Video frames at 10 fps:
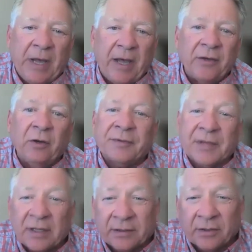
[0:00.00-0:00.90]
I don't
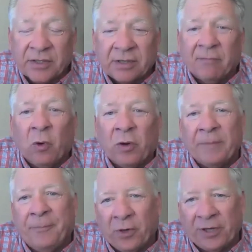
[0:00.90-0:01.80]
think there's a more
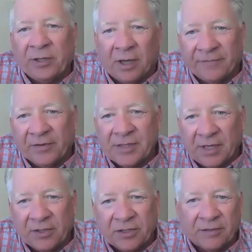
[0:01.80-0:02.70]
important
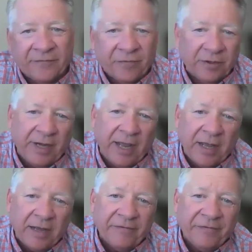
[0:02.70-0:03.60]
conversation for you to
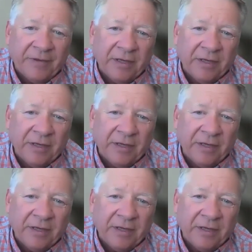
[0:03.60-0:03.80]
have